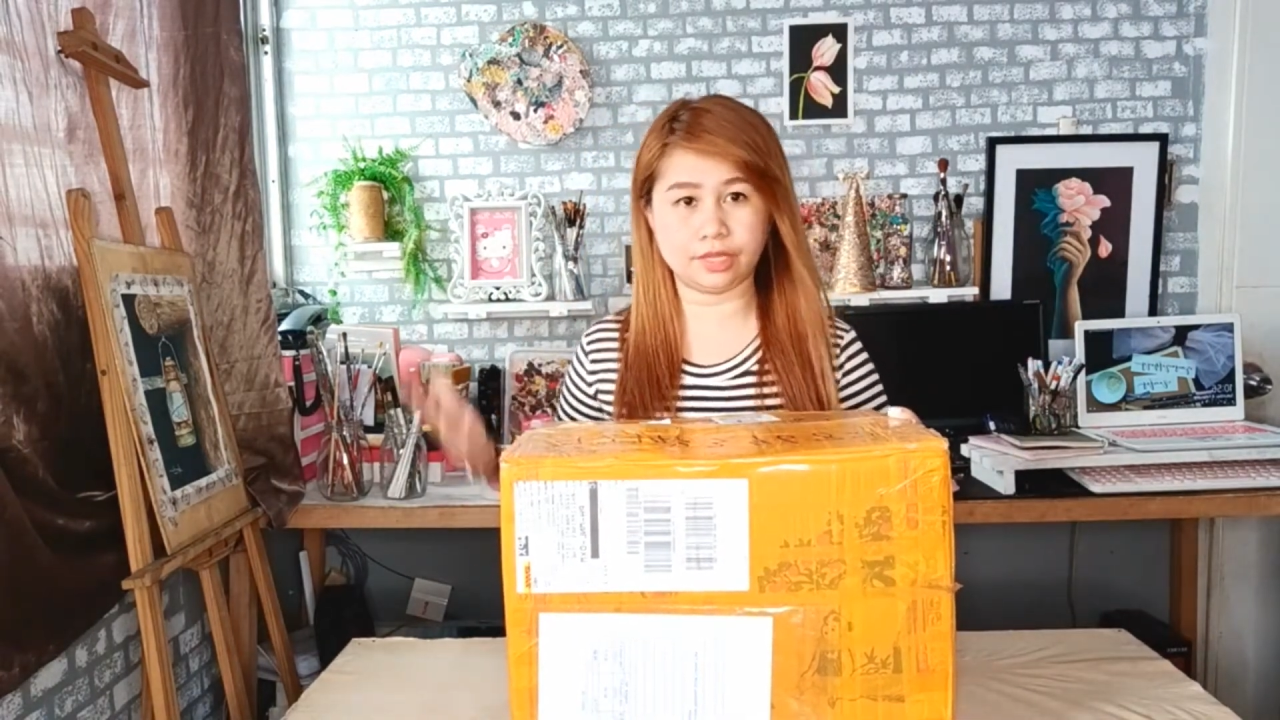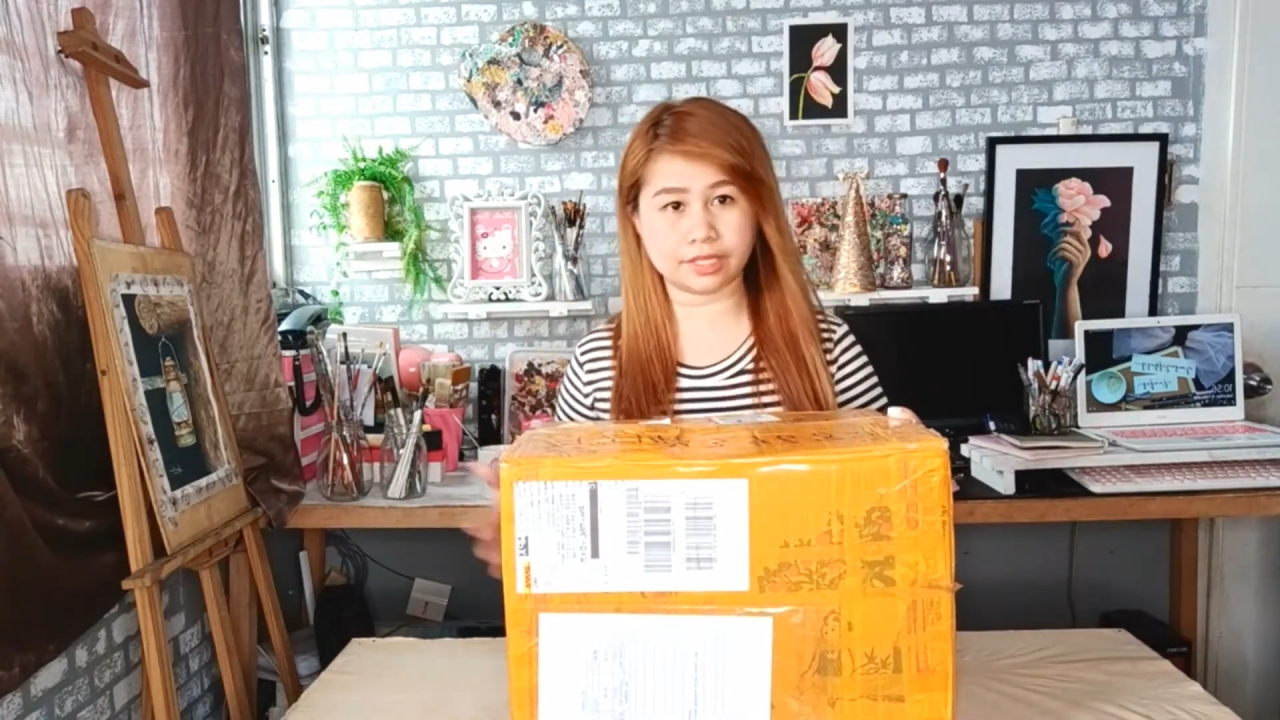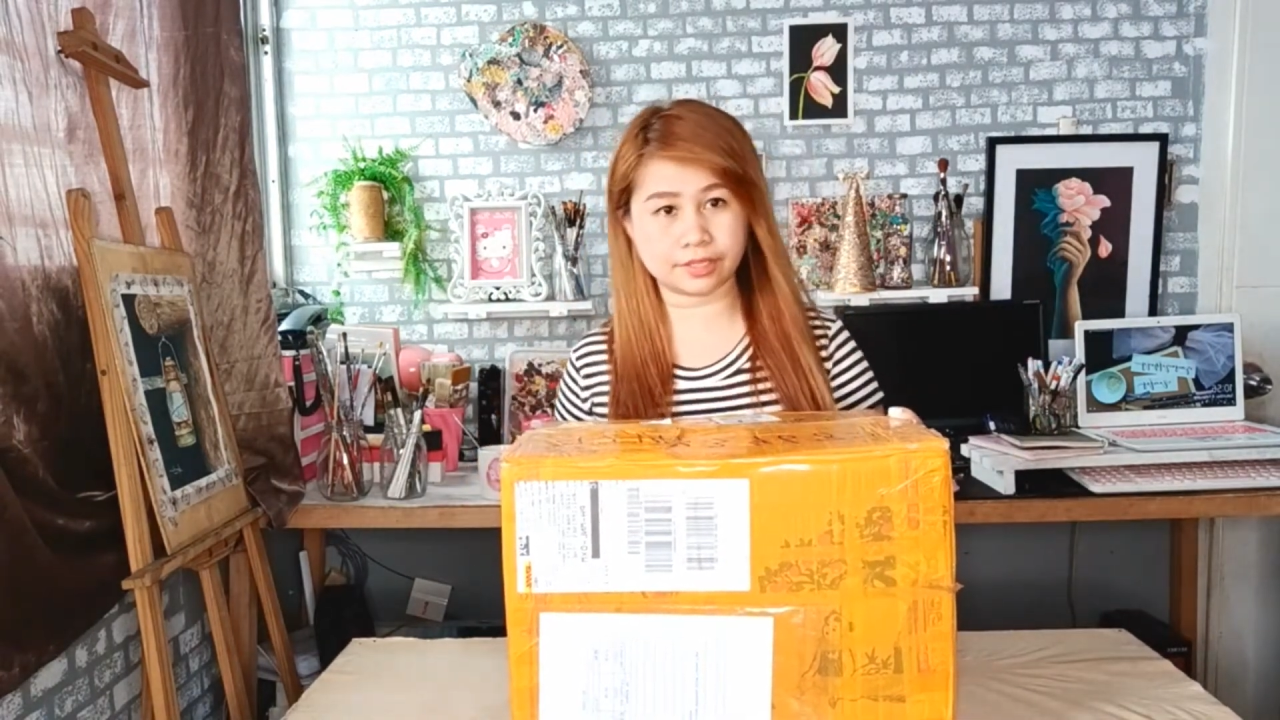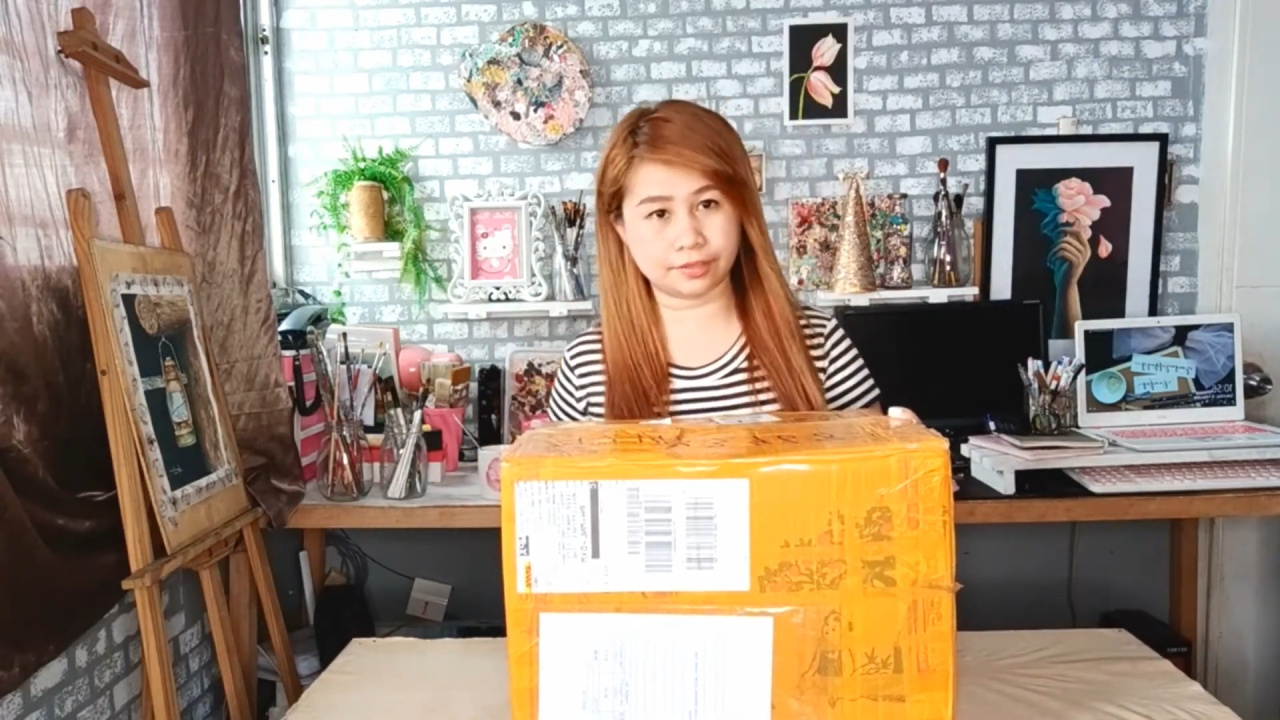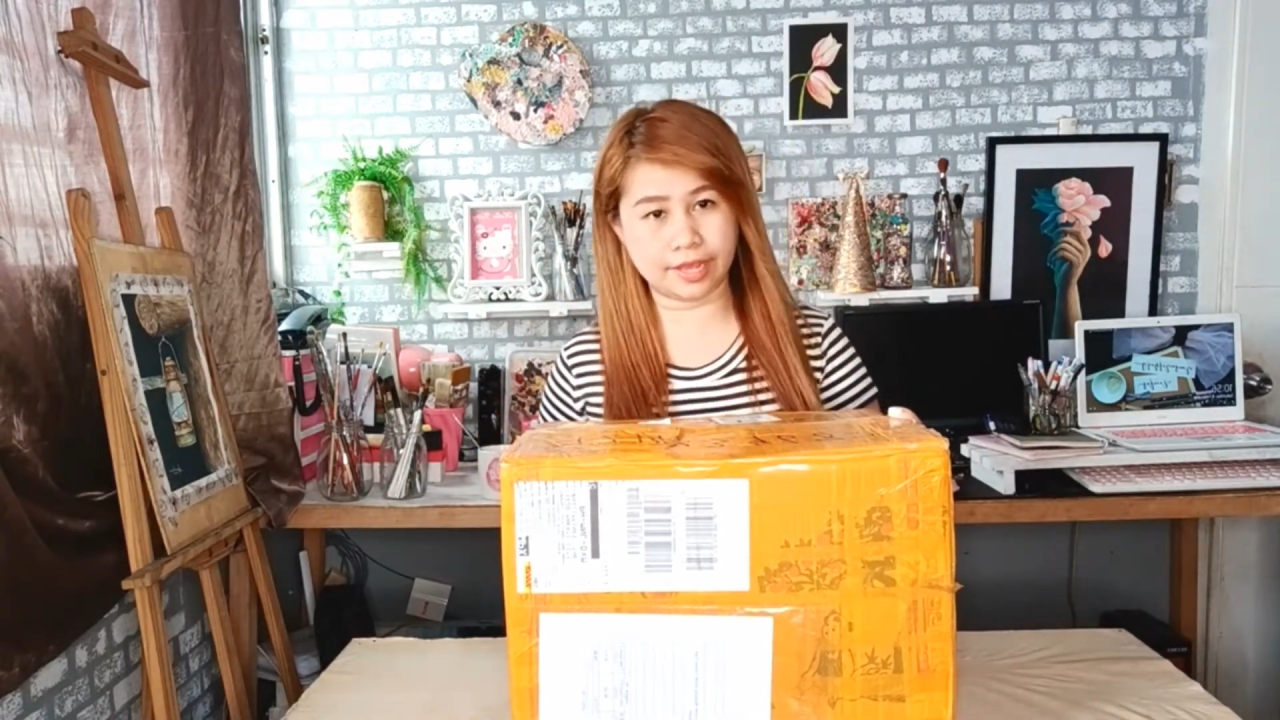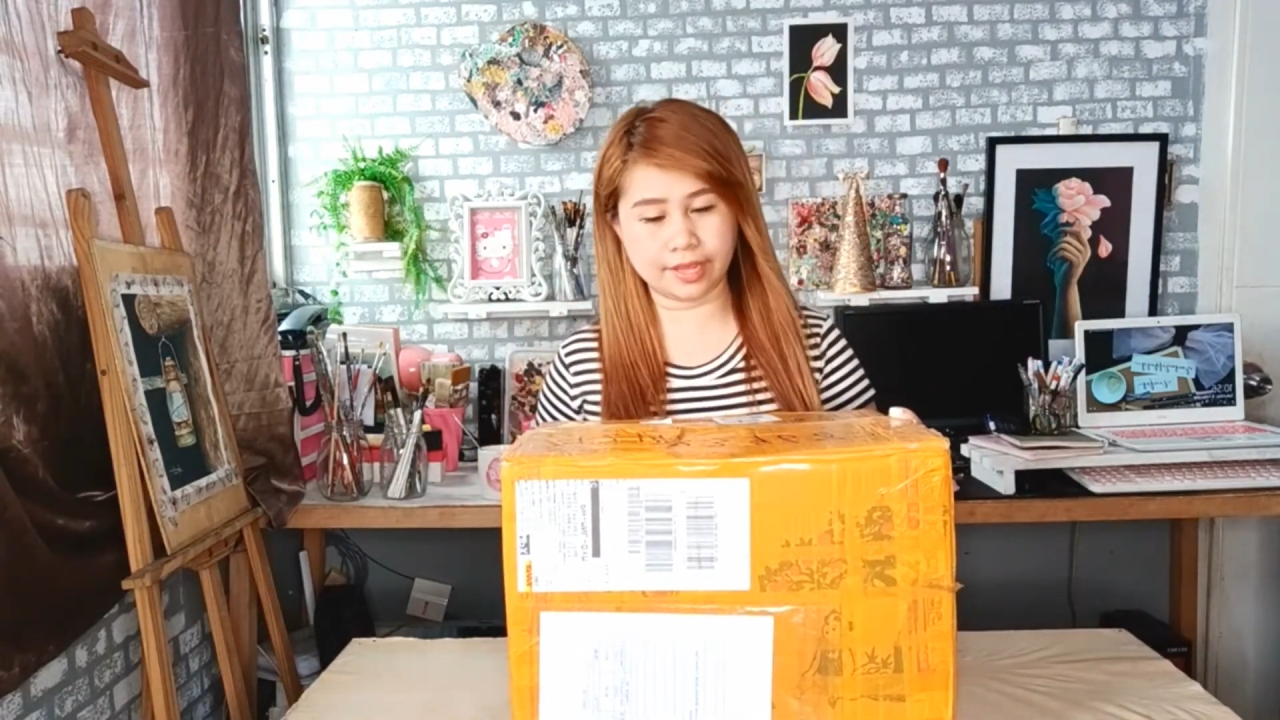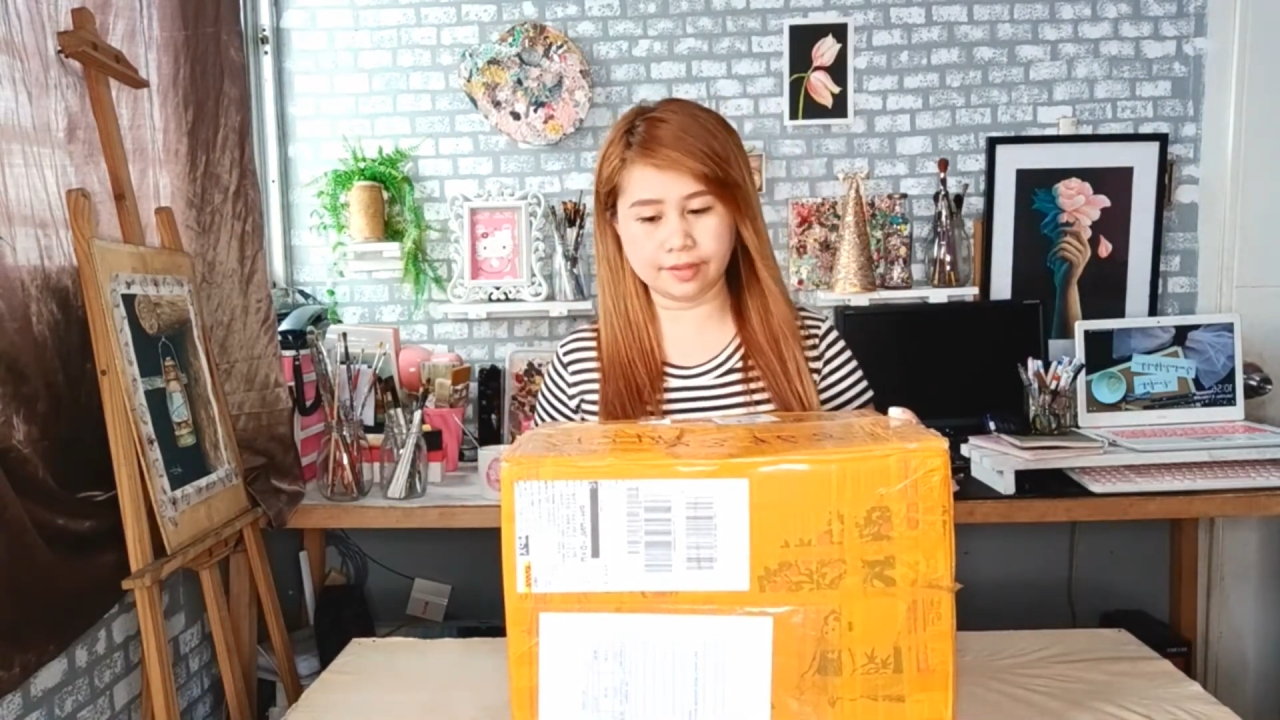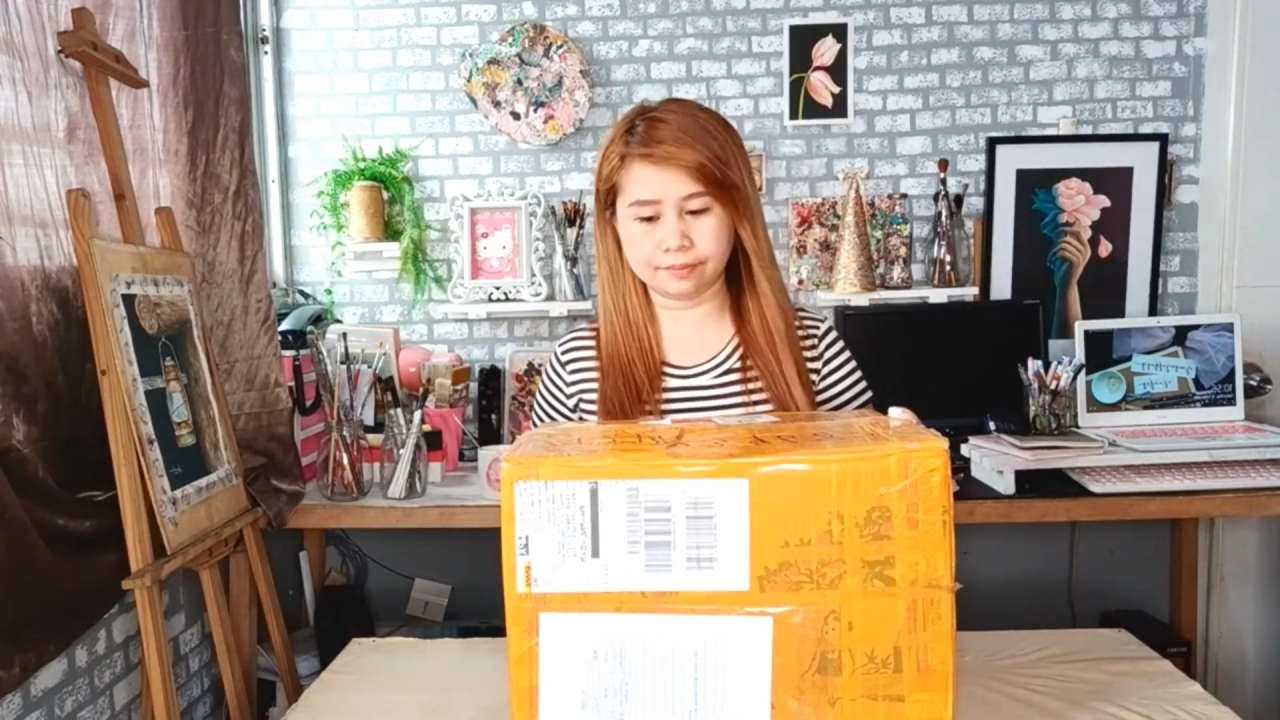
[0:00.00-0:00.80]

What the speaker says: yesterday.